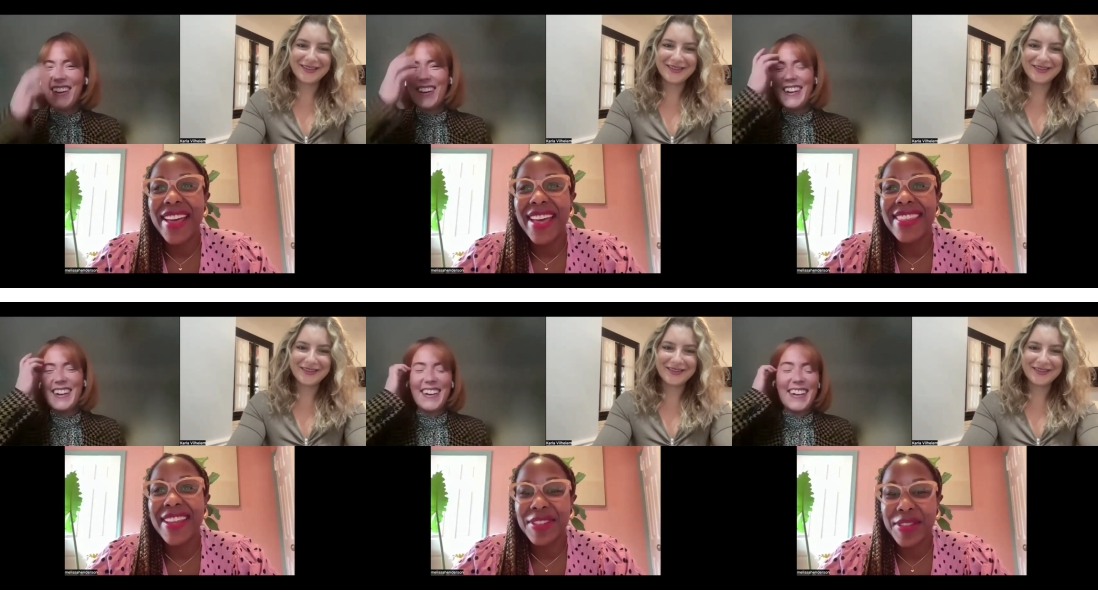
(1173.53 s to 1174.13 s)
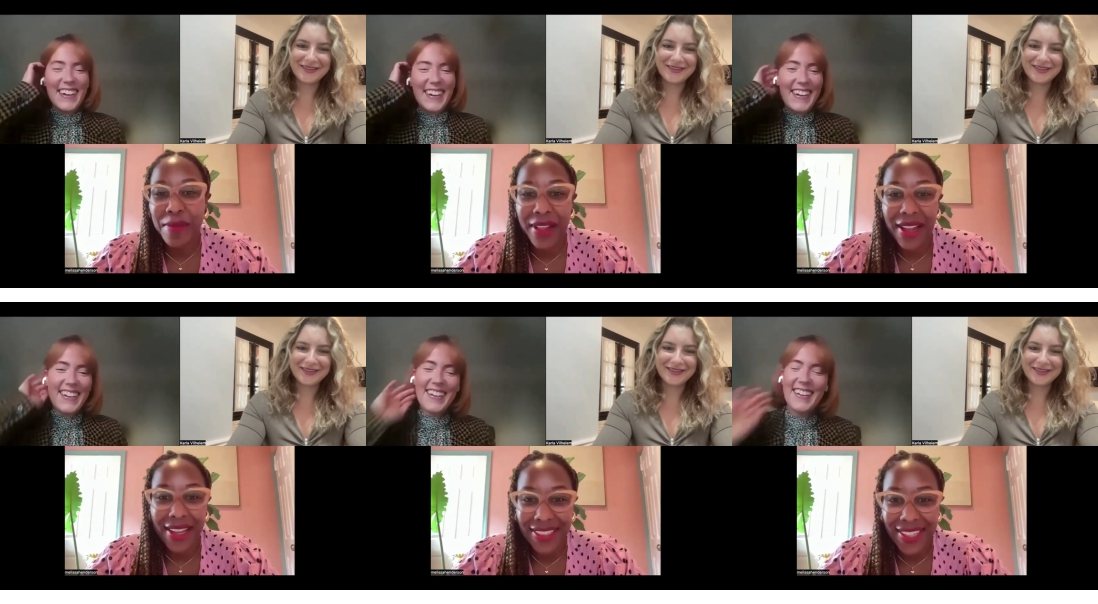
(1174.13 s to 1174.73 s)
Speaker 1: and their
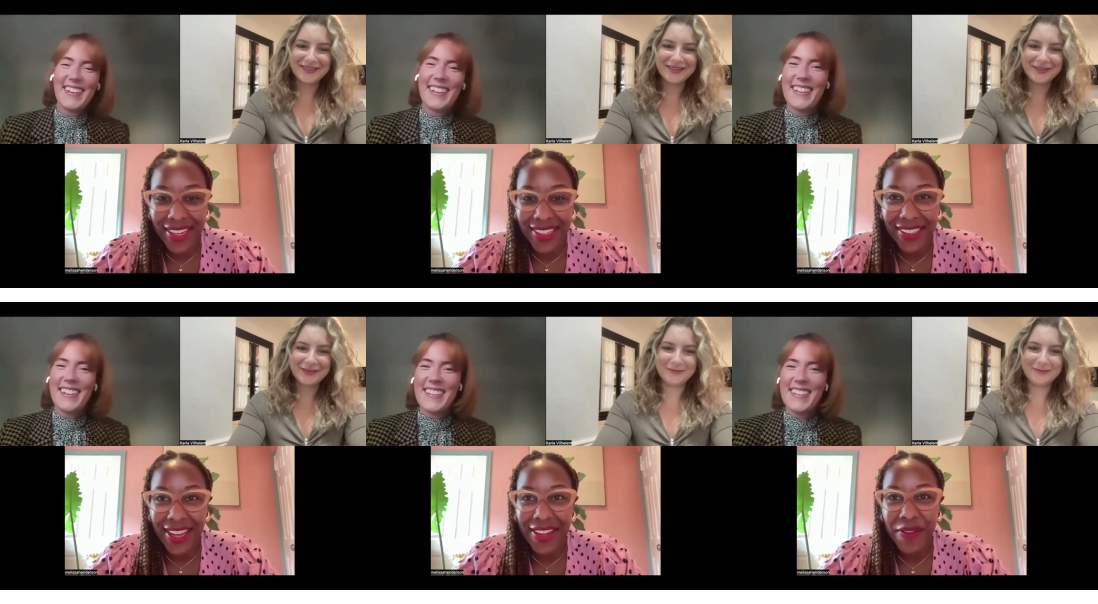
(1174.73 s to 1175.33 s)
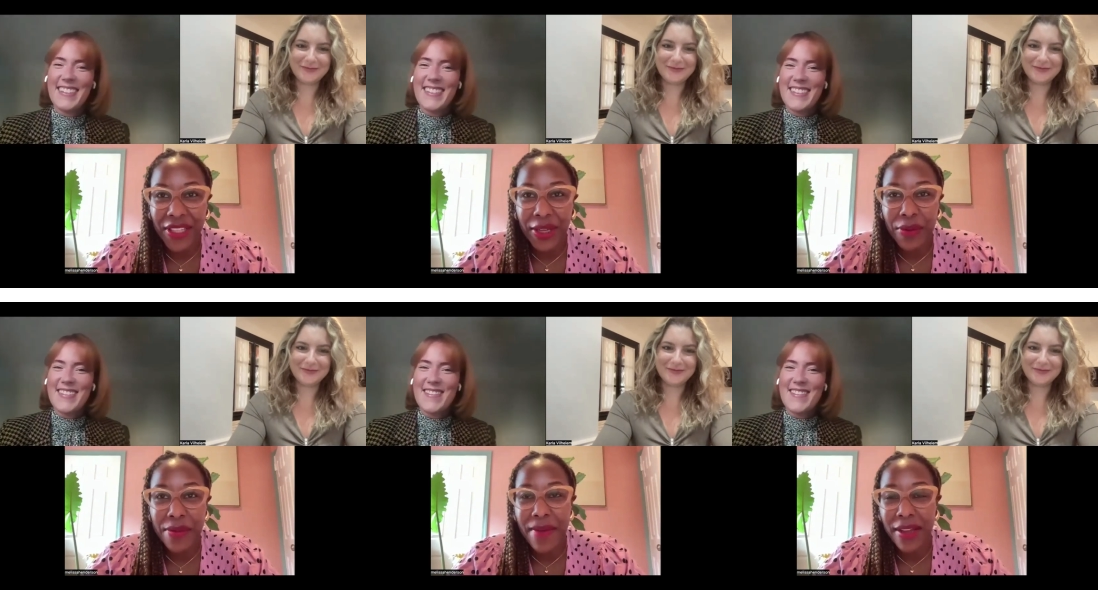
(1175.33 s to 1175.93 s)
supply chain, I feel like with
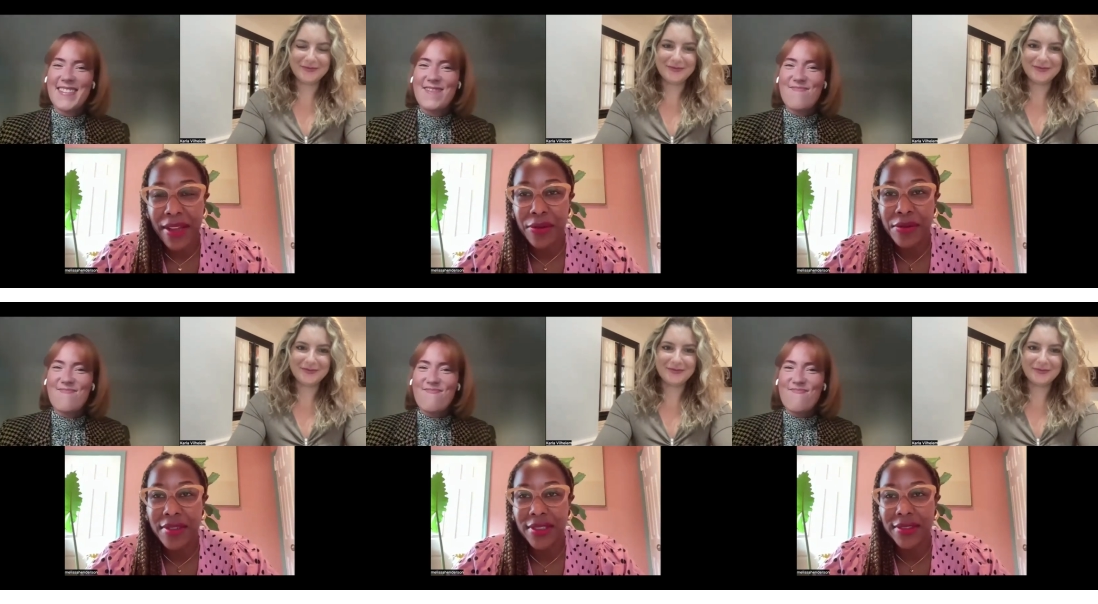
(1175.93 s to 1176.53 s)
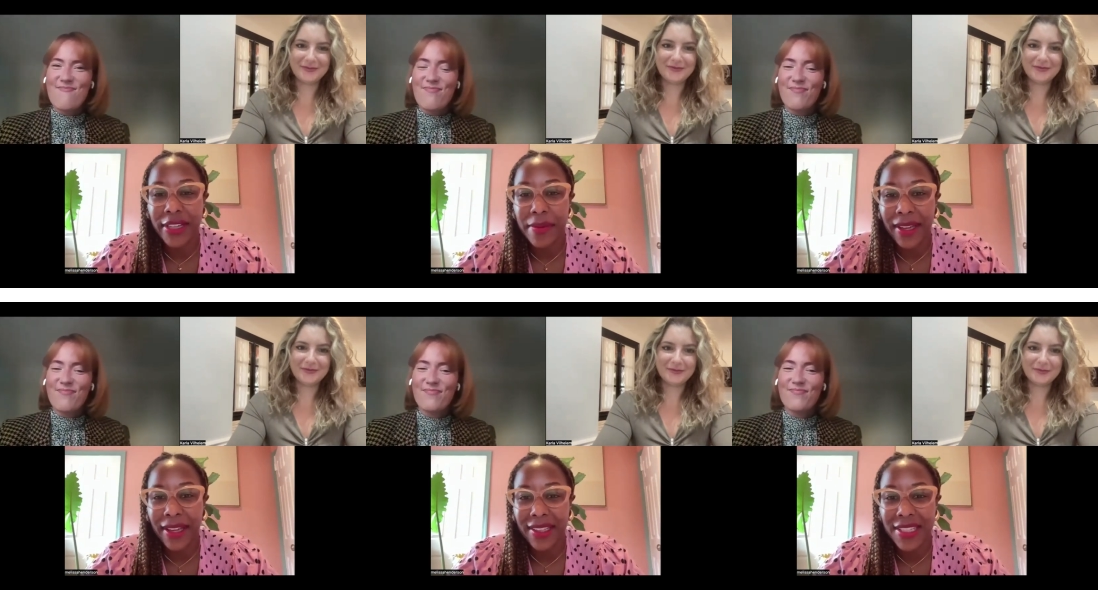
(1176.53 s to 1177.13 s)
Meta, Google, and Ray
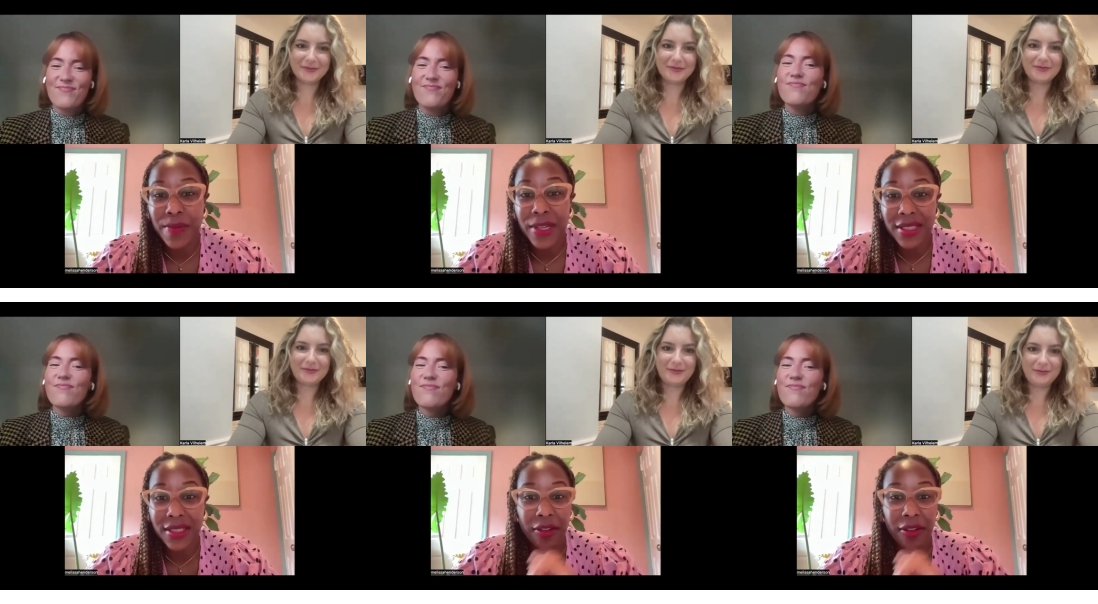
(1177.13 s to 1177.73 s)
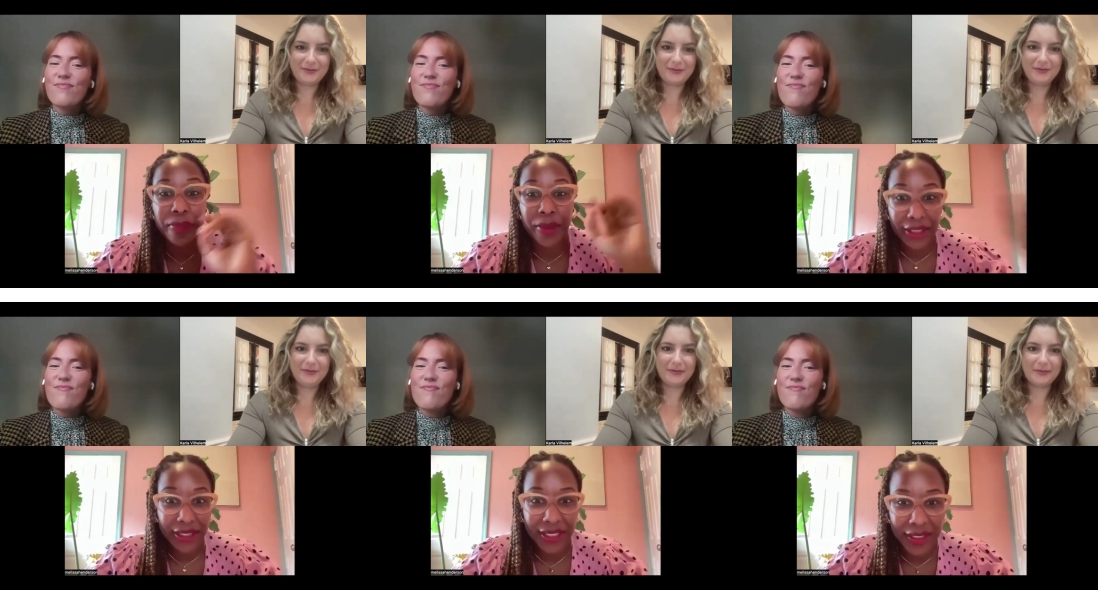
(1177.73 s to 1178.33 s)
Ban, especially their big
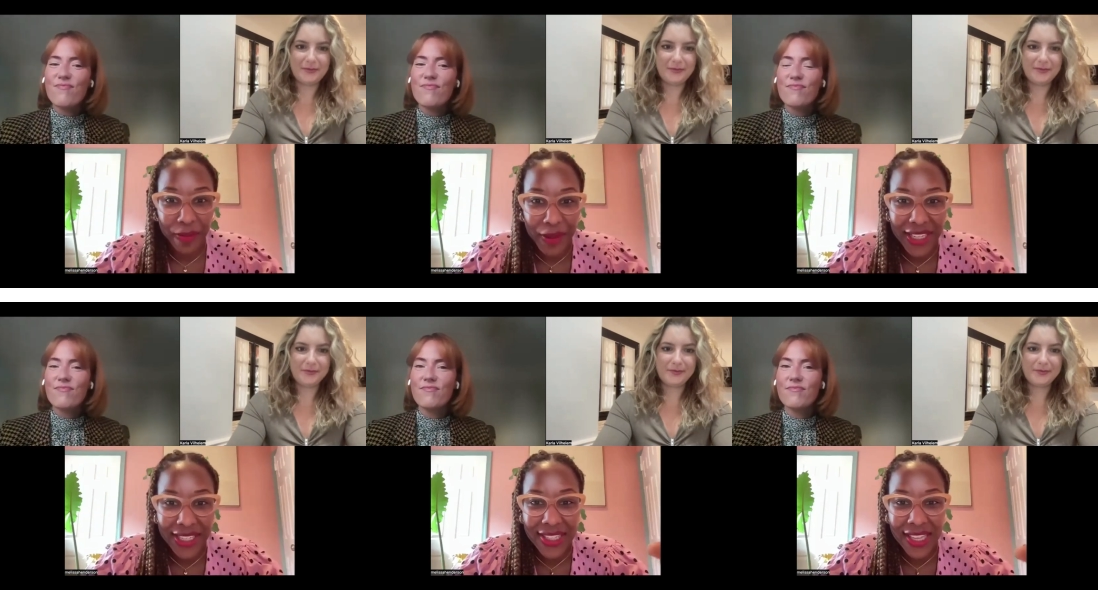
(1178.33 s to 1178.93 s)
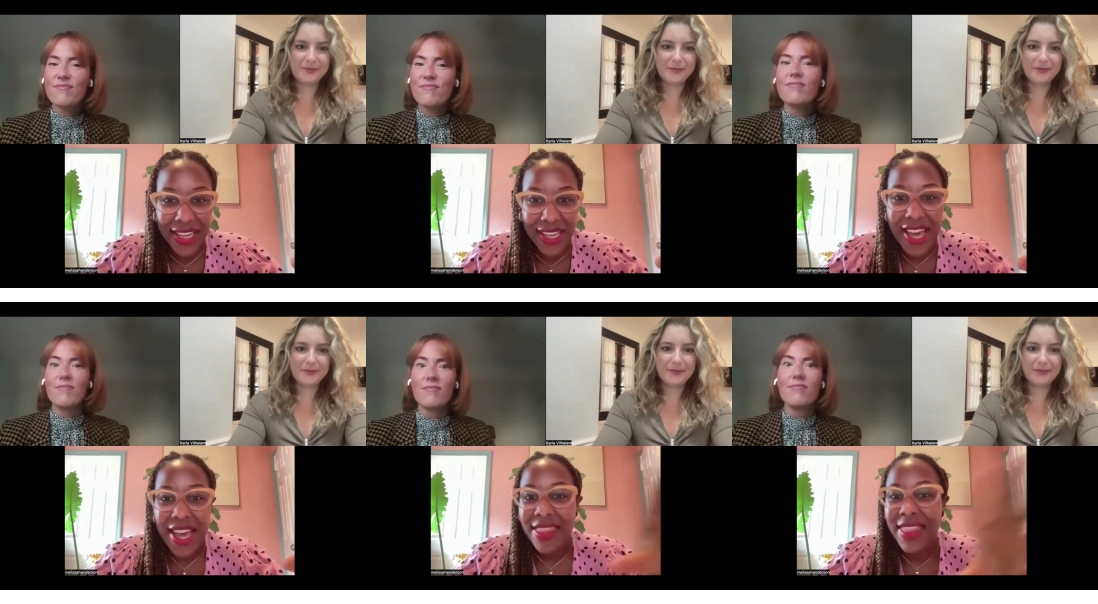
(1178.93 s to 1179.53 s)
companies, they
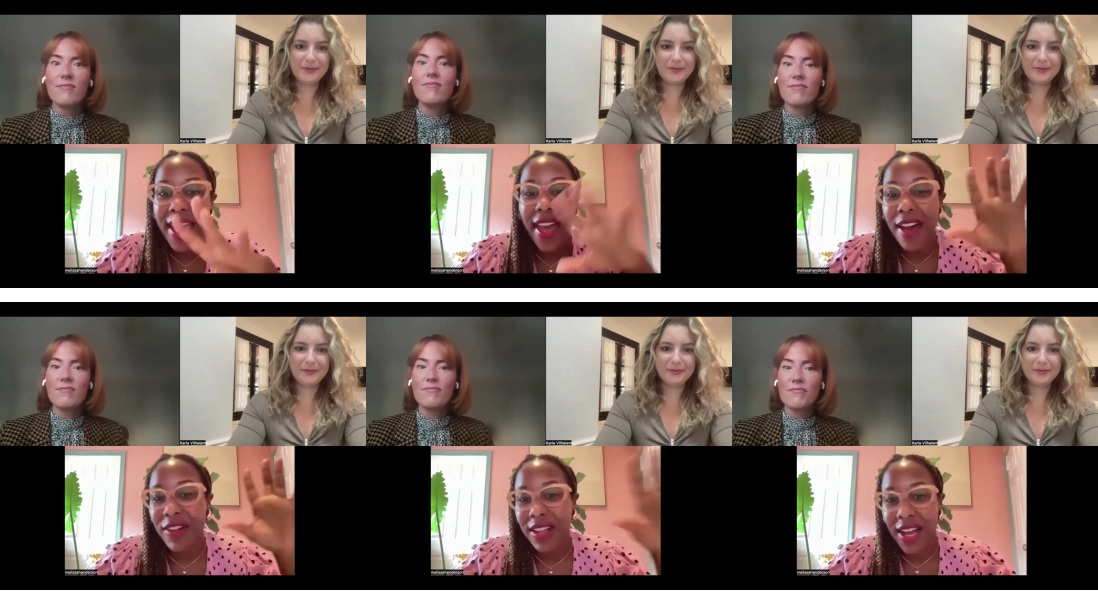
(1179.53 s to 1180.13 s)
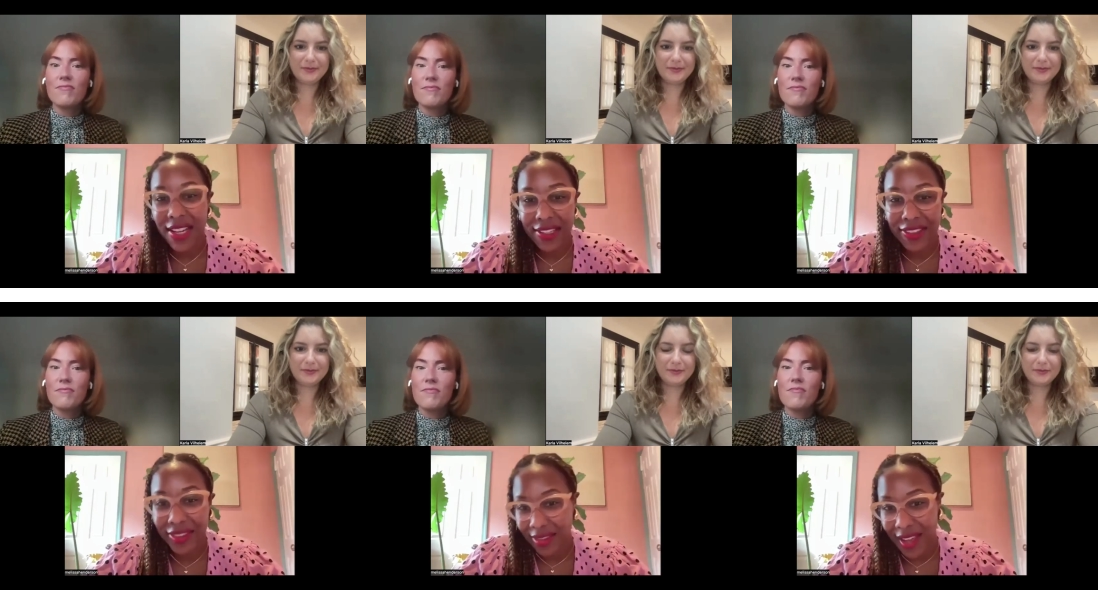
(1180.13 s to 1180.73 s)
mm. they have a lot
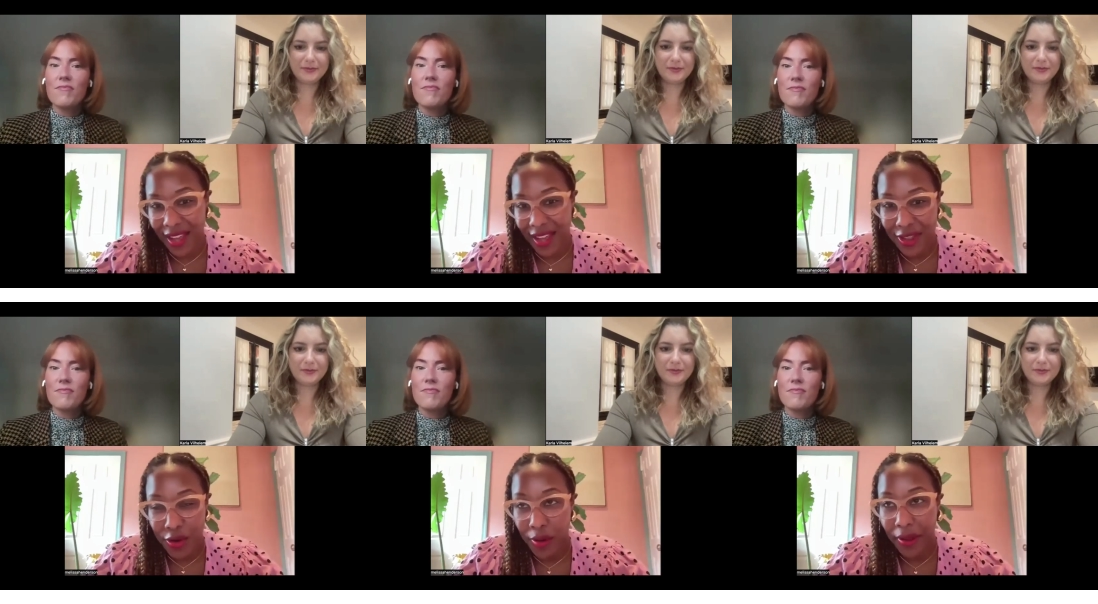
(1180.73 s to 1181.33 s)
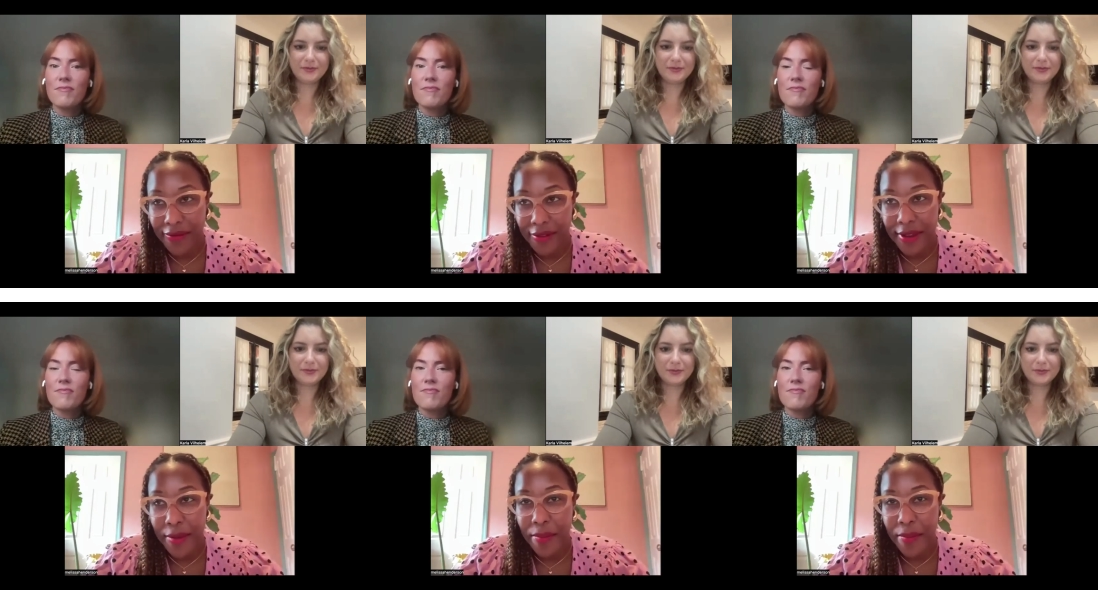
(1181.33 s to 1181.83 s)
that's going for them.